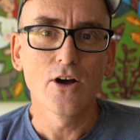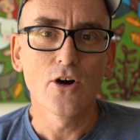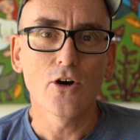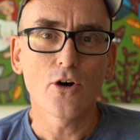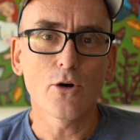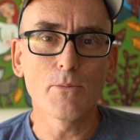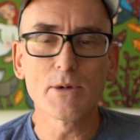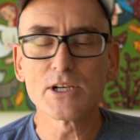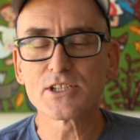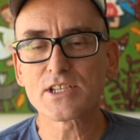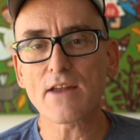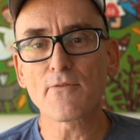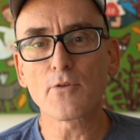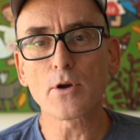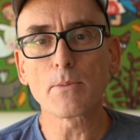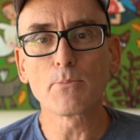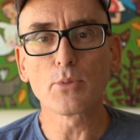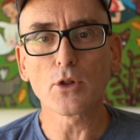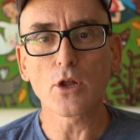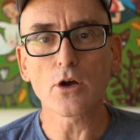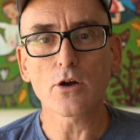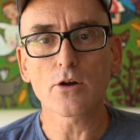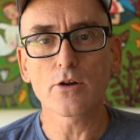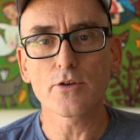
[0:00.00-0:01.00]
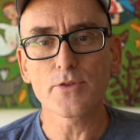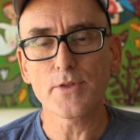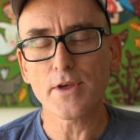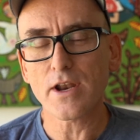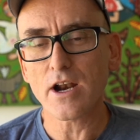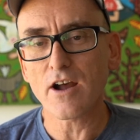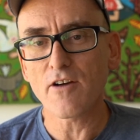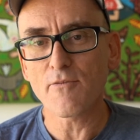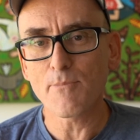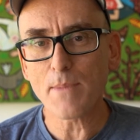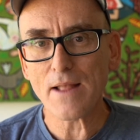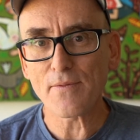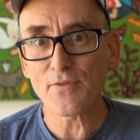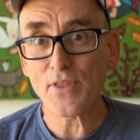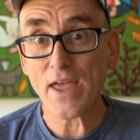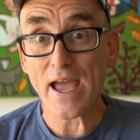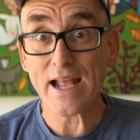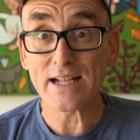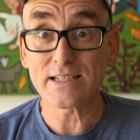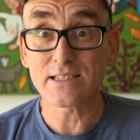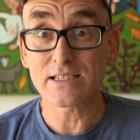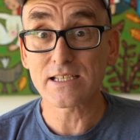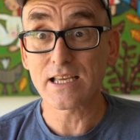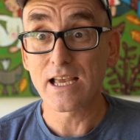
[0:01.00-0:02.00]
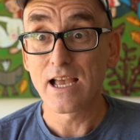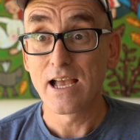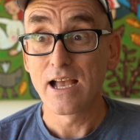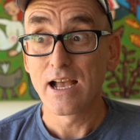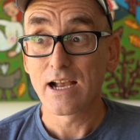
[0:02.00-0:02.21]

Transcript: almost every blogger that I've met that's